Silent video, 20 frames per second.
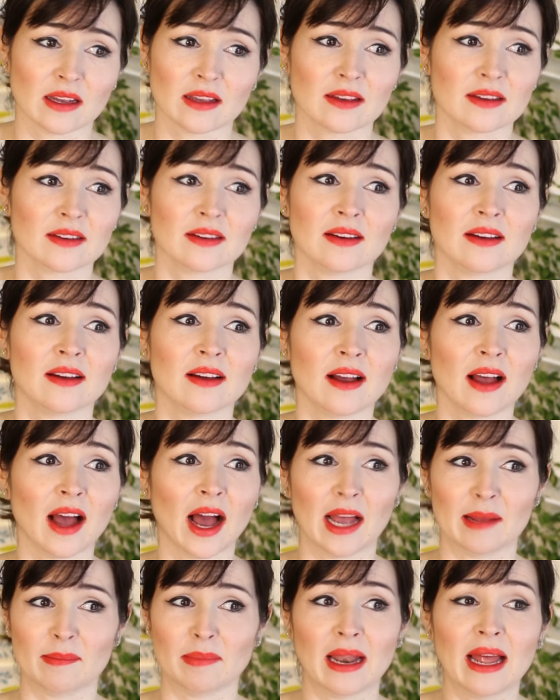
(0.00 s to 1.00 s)
like,
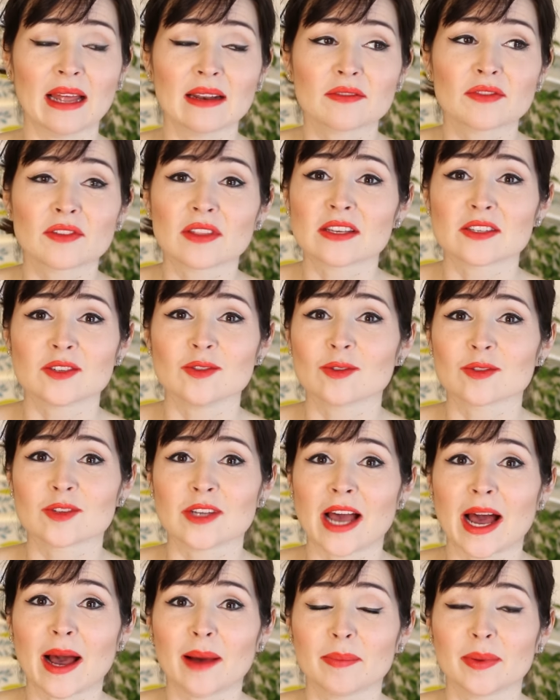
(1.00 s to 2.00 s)
I planned for this not
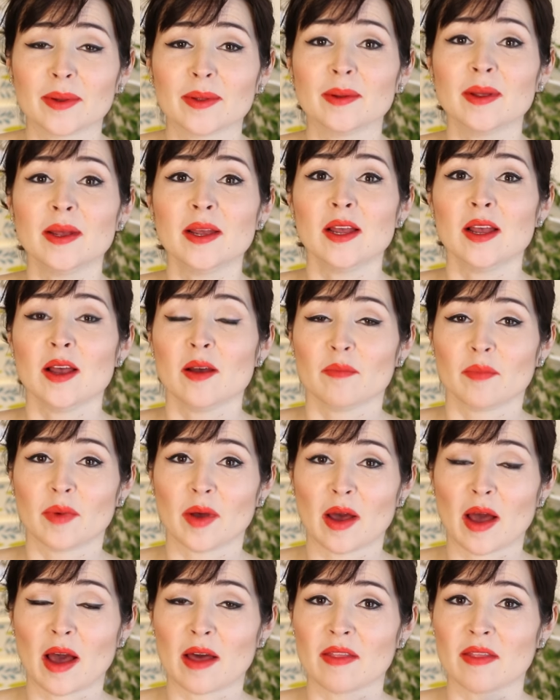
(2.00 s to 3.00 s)
to happen,
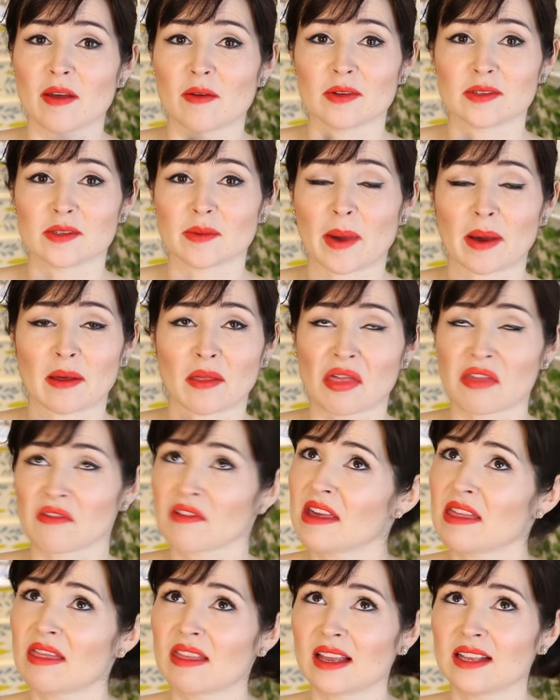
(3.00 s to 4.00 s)
but there was about
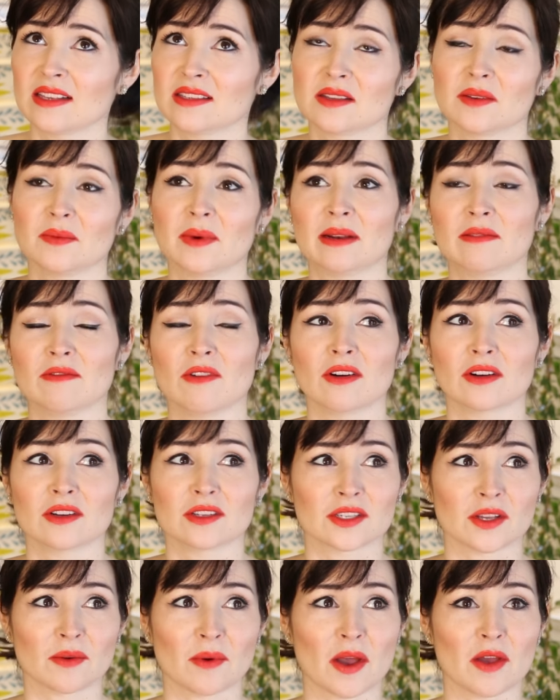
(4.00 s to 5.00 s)
three things that went wrong
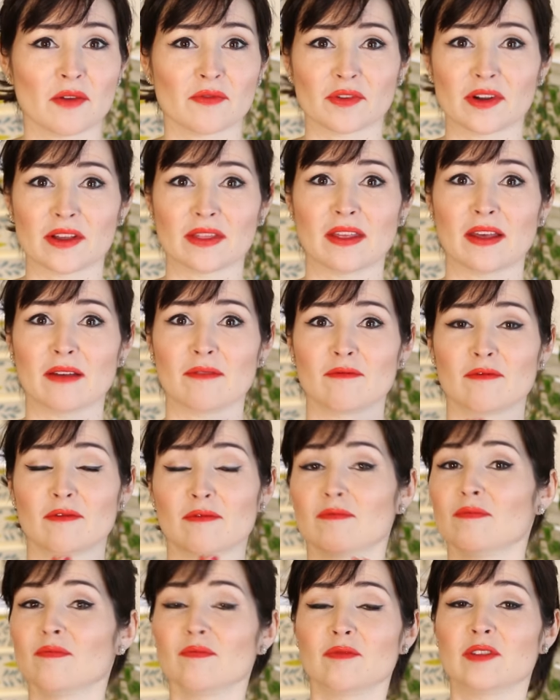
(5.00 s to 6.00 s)
at So Over It that
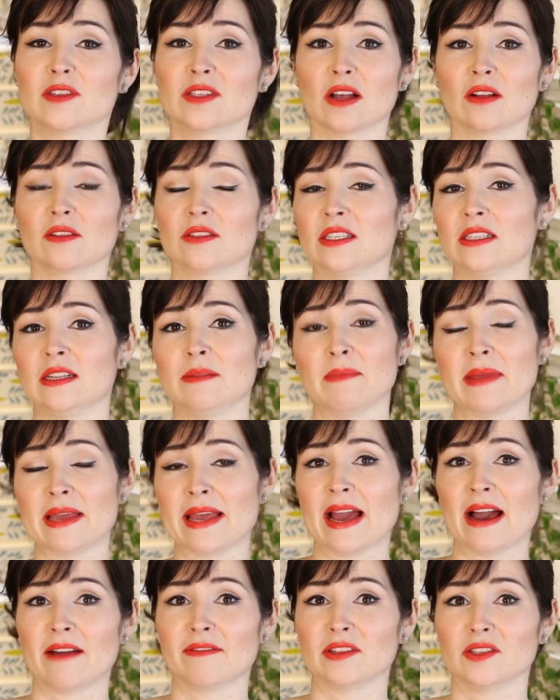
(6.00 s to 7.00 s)
resulted in
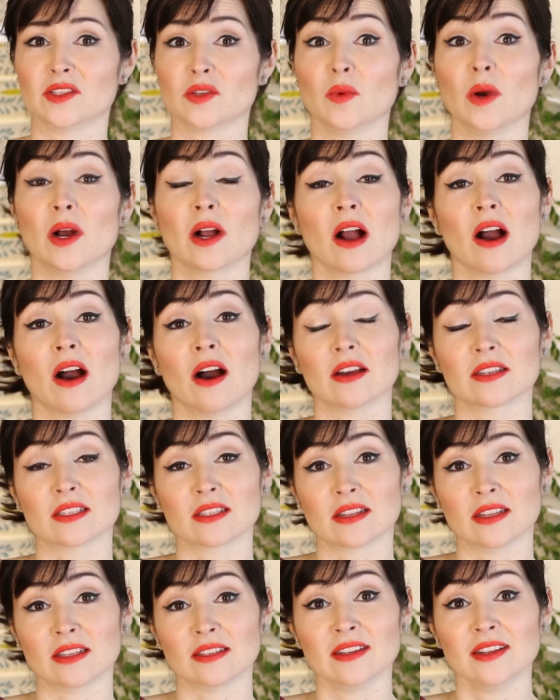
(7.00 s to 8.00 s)
me having to work
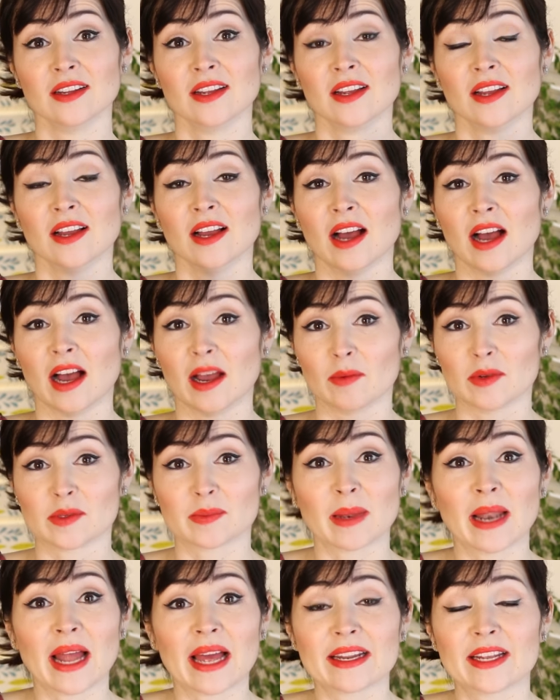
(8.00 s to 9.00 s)
harder than I was
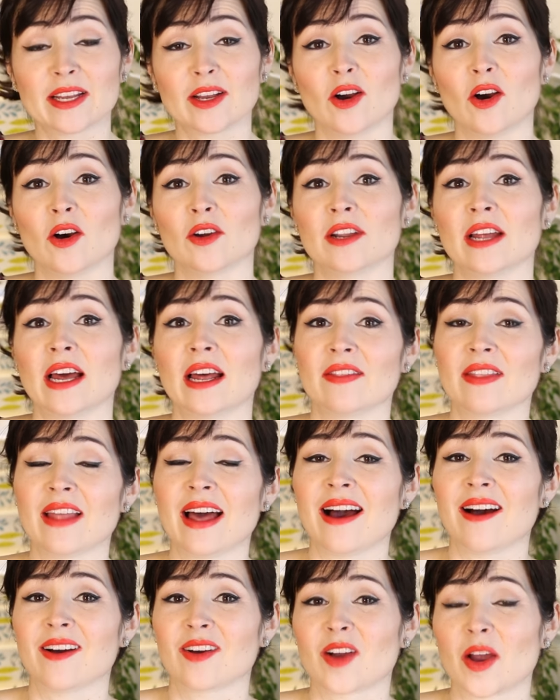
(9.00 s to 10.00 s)
planning on, and
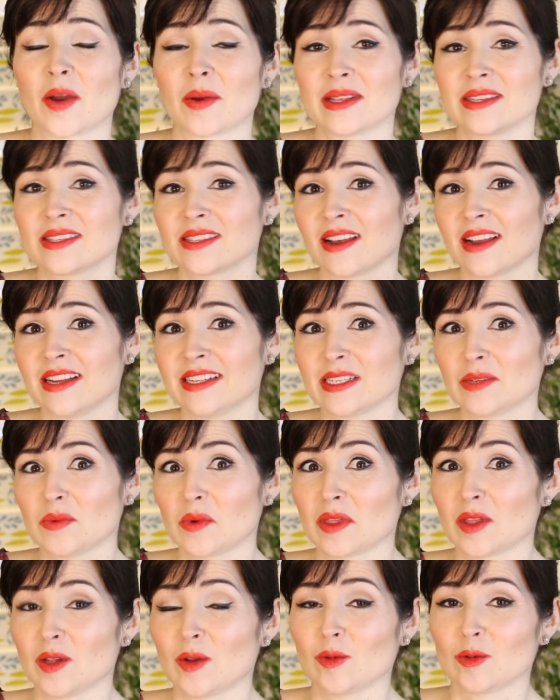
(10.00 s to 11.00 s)
that coinciding
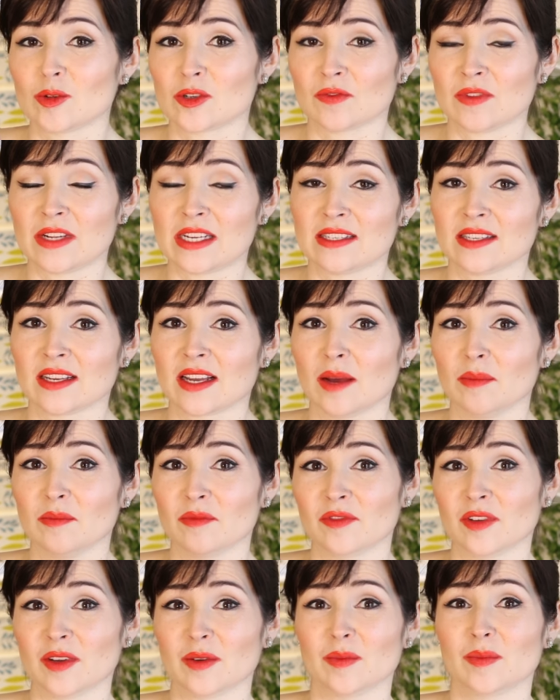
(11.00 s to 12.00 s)
with the launch of
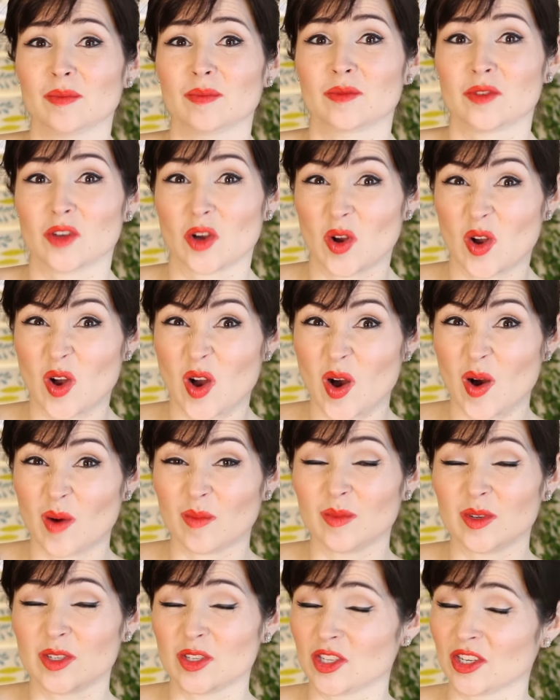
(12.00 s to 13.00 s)

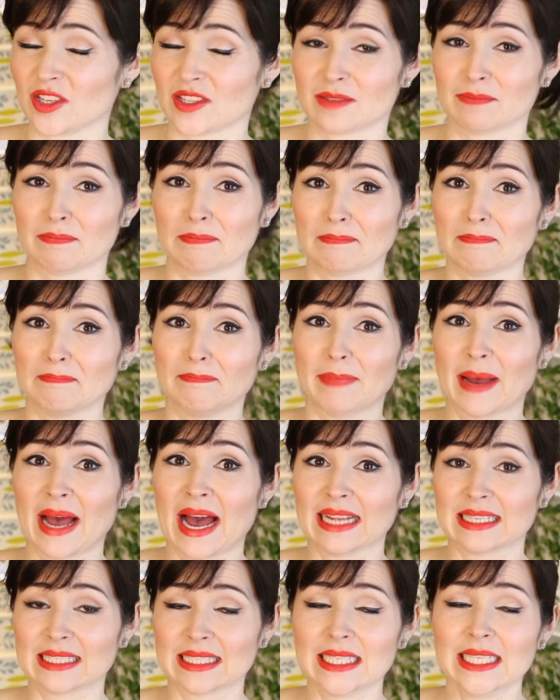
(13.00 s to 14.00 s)
lisacomfort.com was just
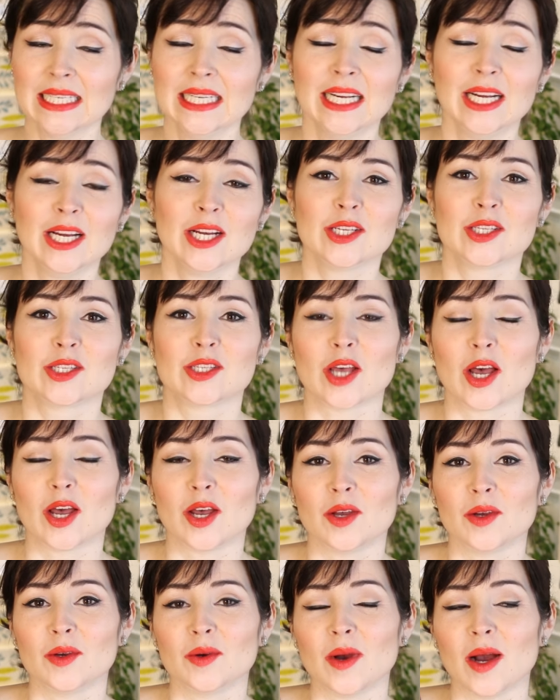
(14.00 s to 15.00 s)
bad.
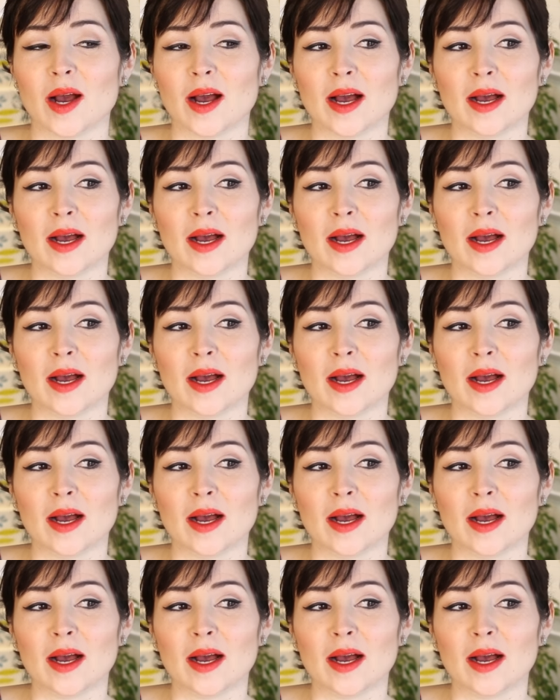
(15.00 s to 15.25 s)
So,